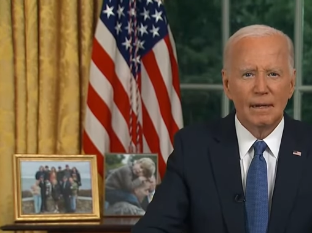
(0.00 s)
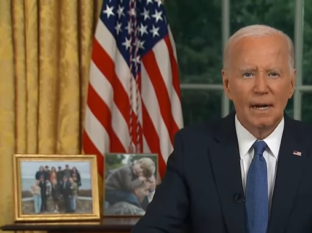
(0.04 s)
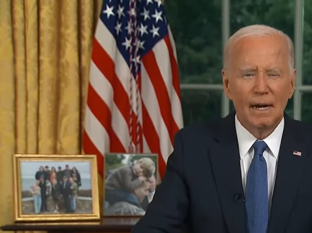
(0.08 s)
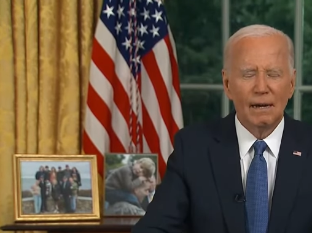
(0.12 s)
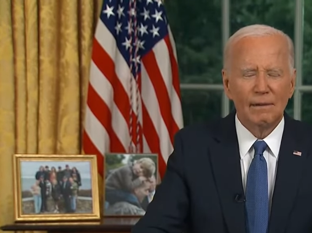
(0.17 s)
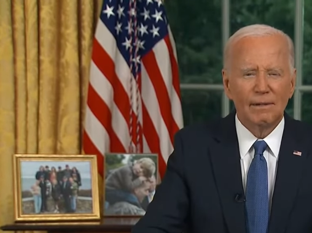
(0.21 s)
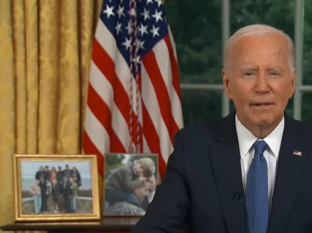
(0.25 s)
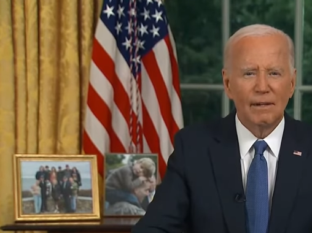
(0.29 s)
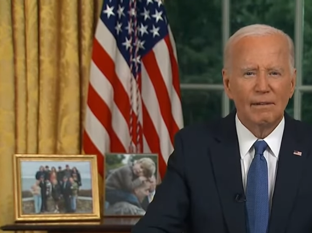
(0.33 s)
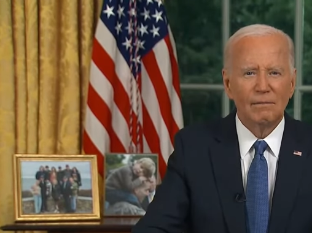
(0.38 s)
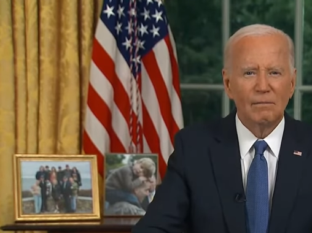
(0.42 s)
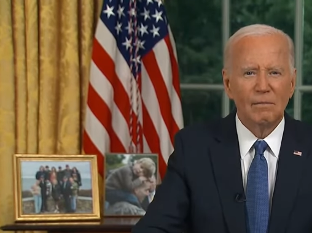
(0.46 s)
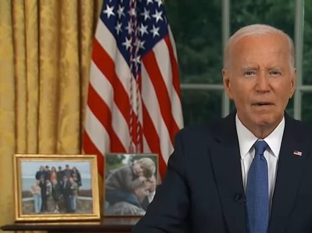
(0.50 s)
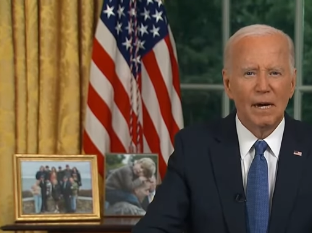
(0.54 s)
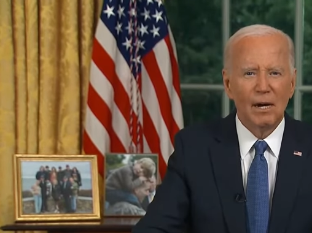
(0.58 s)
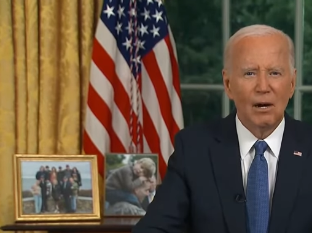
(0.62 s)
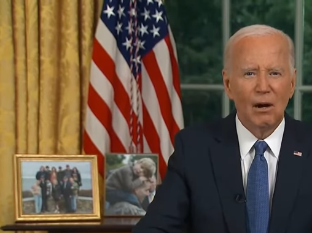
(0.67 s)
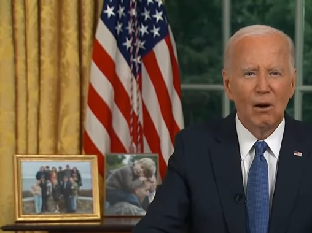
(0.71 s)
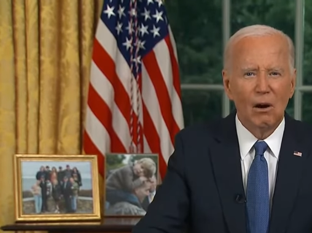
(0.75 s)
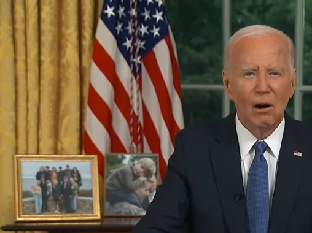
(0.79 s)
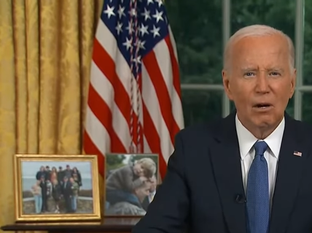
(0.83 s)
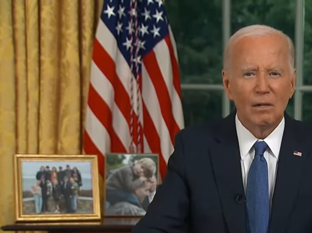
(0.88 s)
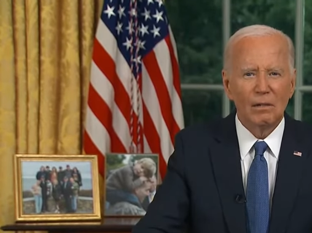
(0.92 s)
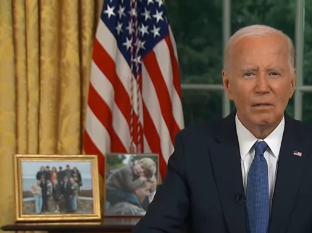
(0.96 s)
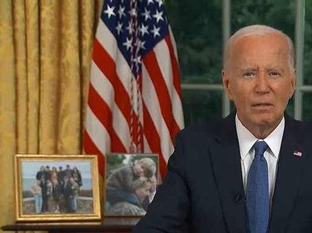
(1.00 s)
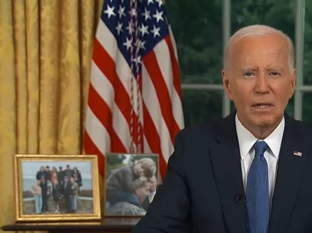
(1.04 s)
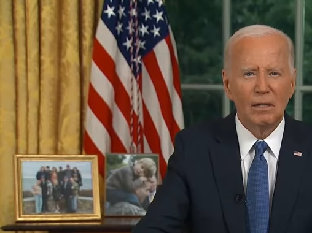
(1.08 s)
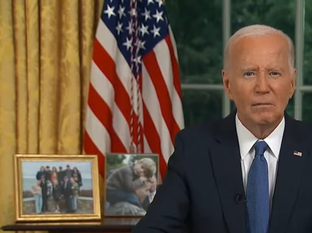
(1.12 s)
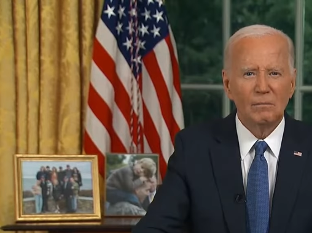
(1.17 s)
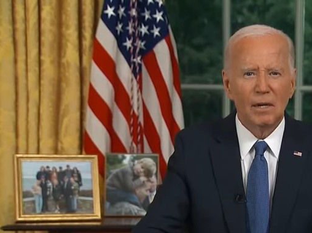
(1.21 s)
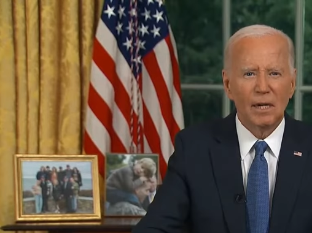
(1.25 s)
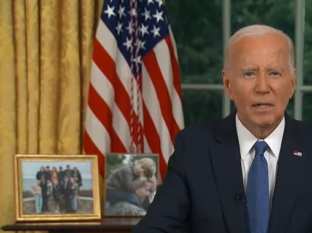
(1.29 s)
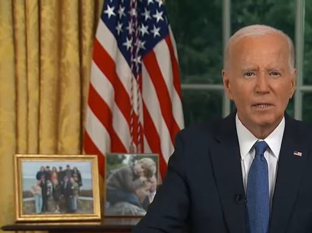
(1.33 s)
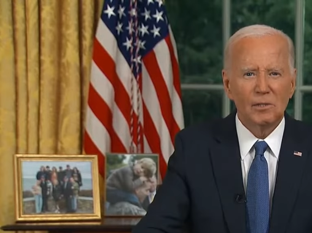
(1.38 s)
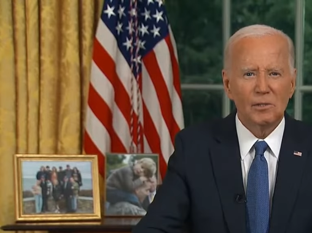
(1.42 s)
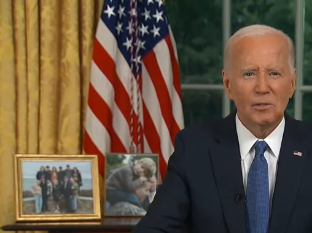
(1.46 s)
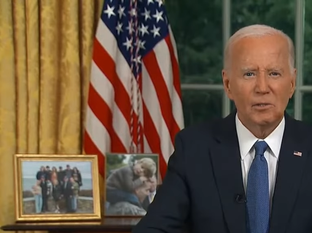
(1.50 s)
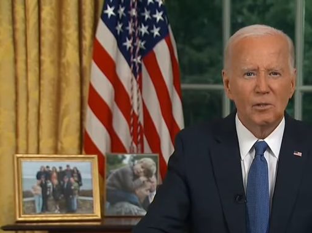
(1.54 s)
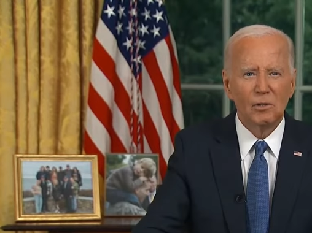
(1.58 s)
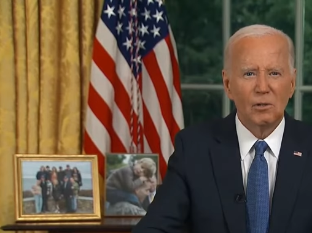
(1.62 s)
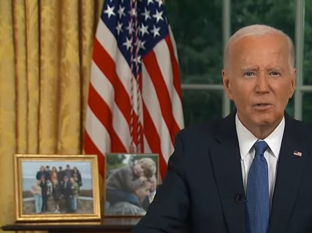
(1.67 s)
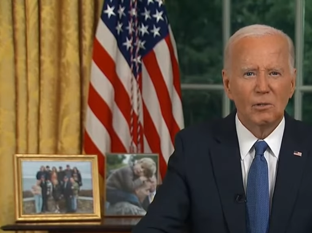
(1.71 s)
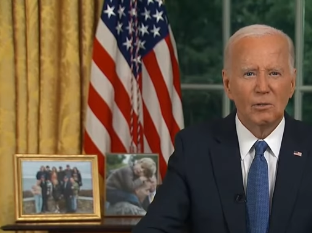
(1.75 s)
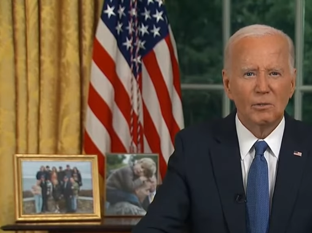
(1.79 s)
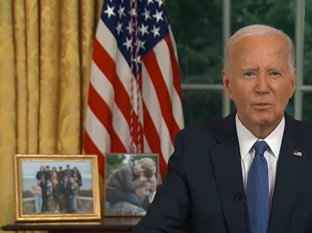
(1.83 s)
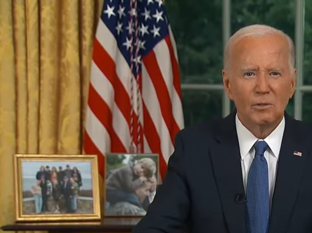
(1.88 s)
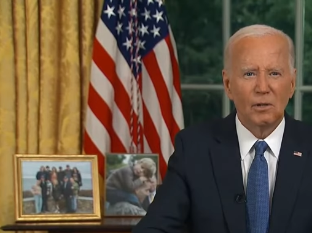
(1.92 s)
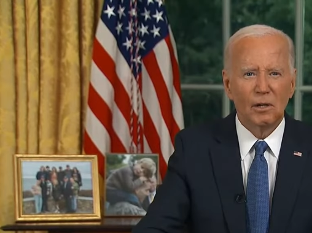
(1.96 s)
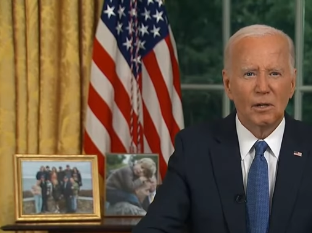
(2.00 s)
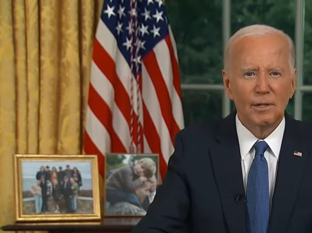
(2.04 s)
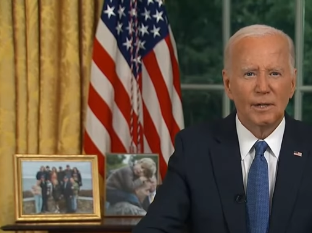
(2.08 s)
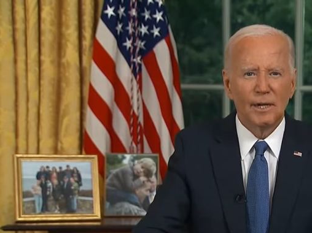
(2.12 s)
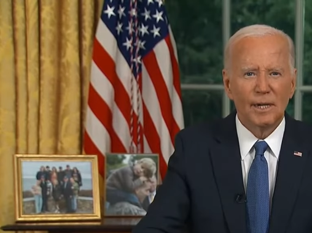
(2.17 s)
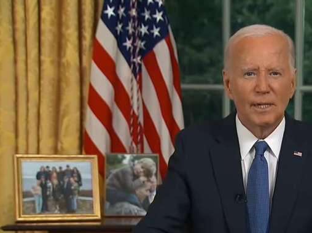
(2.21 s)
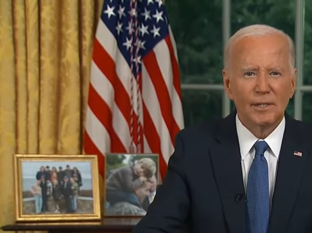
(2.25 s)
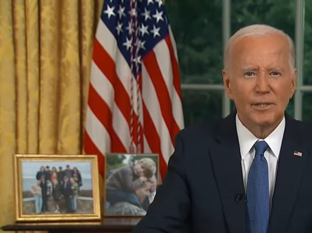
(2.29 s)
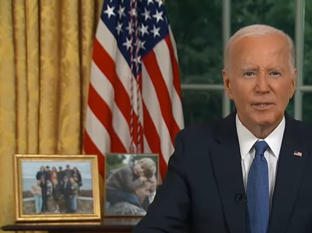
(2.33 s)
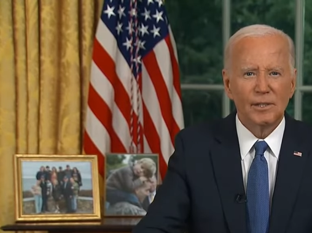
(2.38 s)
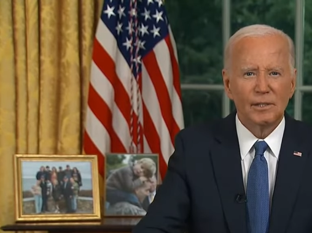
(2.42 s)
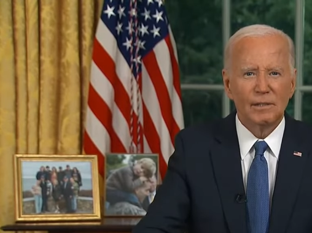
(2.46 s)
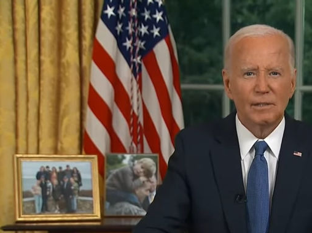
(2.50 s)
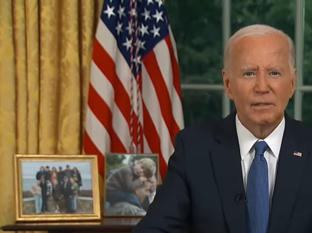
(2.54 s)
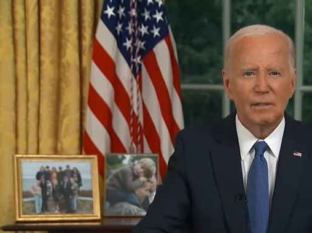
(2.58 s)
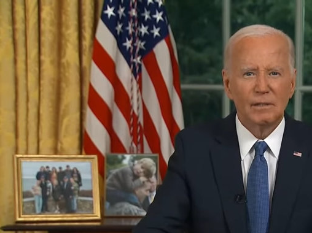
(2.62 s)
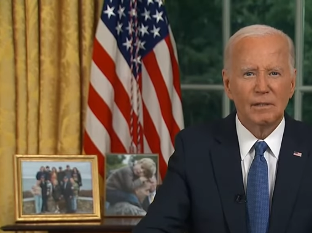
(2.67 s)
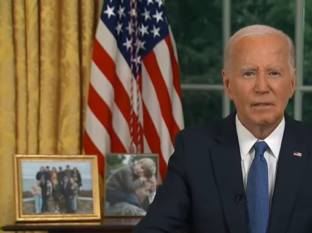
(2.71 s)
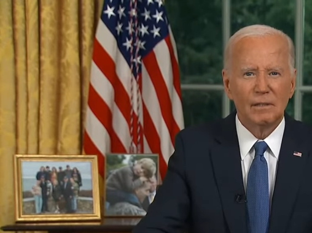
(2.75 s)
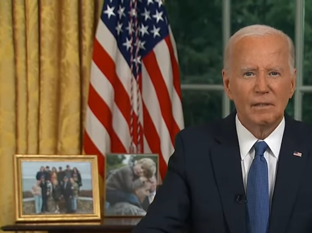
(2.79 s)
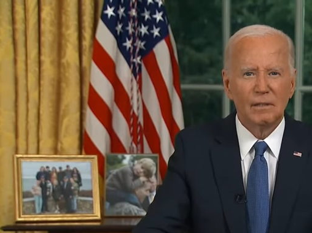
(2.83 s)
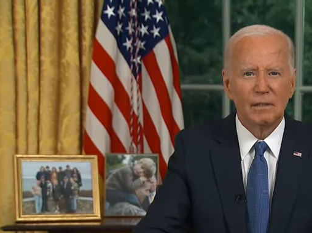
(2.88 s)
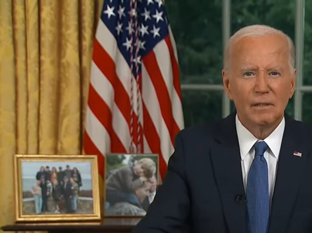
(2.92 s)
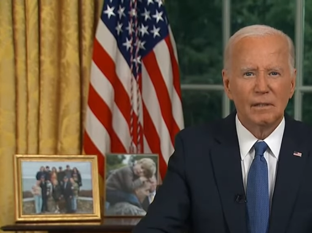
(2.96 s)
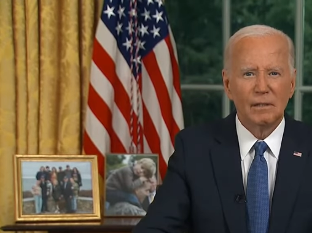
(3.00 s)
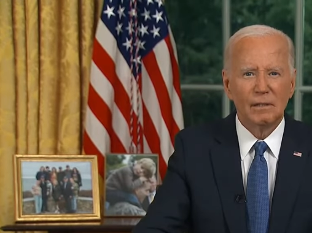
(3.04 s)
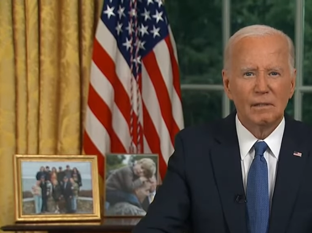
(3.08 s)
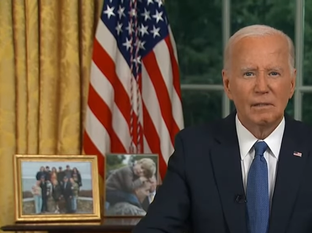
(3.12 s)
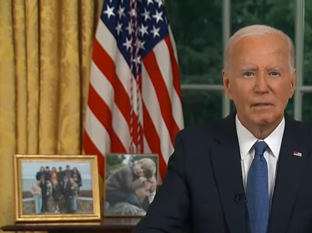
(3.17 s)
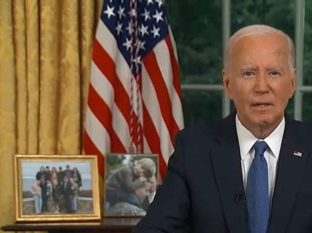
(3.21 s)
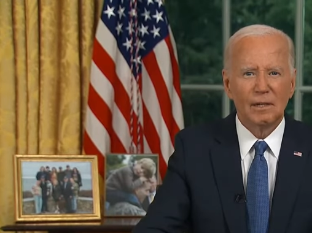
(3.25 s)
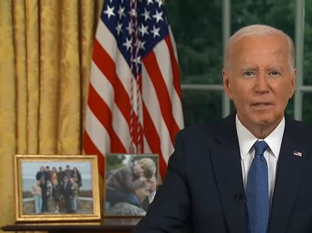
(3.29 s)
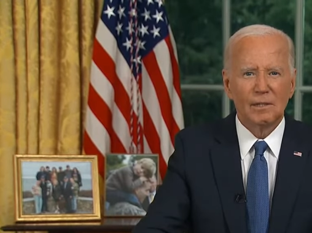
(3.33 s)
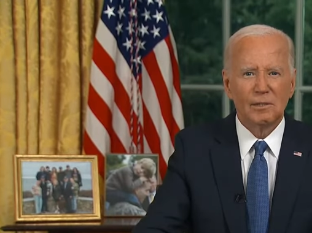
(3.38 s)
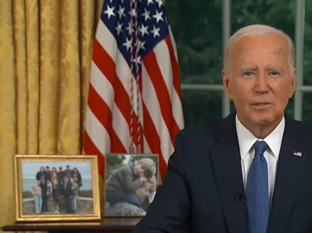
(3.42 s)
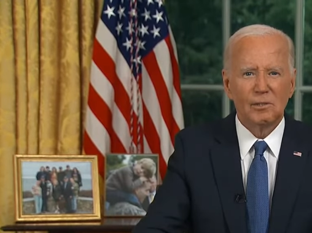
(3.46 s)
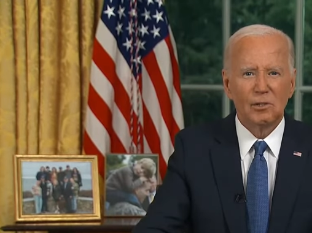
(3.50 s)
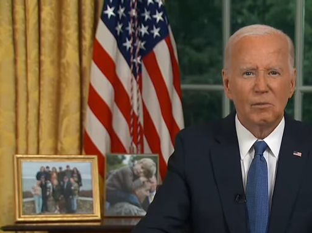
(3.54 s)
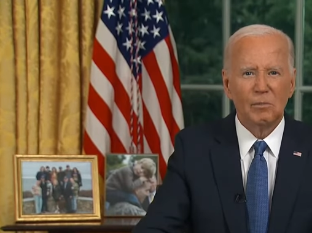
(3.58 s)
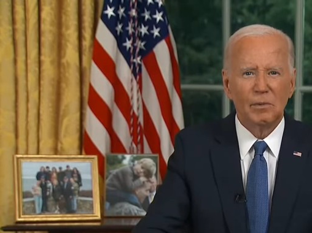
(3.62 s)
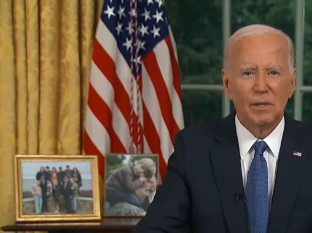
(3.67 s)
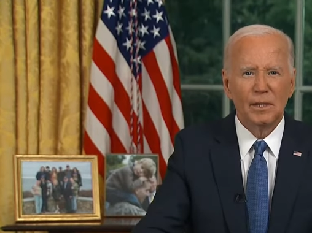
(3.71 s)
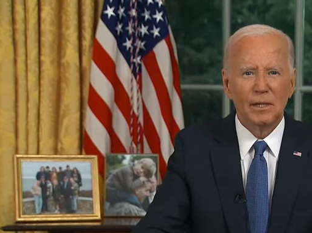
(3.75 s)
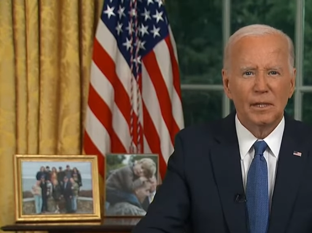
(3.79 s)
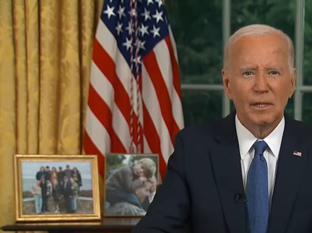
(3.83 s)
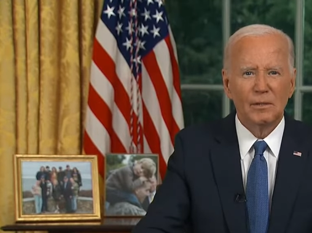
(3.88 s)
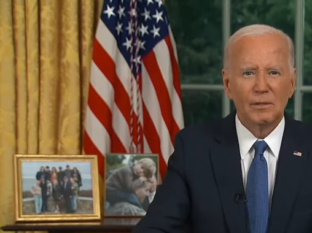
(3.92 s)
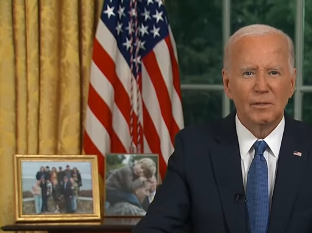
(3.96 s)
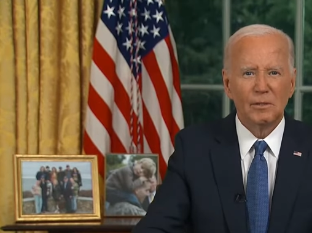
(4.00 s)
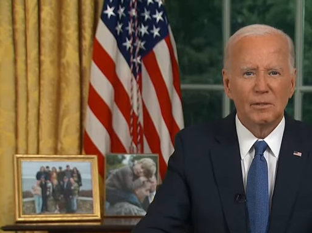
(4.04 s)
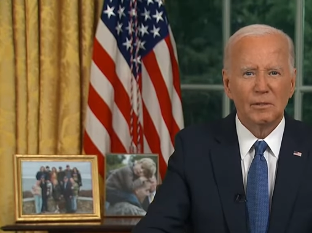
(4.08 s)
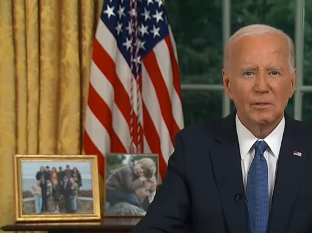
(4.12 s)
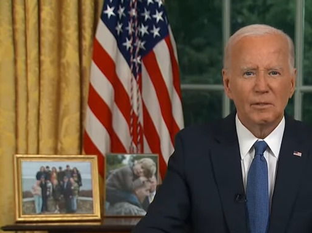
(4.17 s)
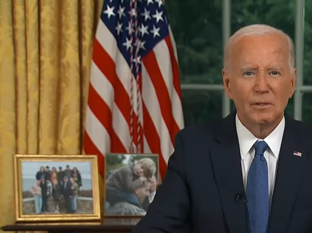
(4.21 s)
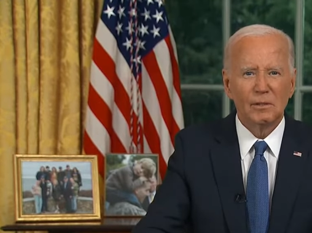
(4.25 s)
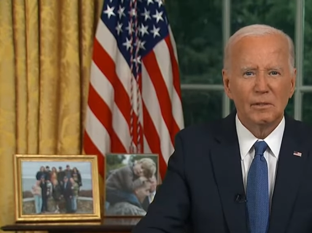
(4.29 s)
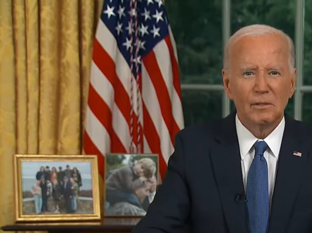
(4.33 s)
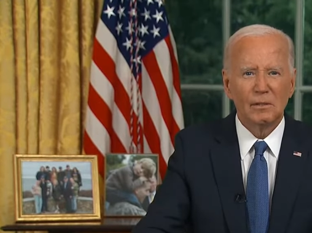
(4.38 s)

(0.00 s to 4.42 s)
I've given my heart and my soul to our nation, like so many others.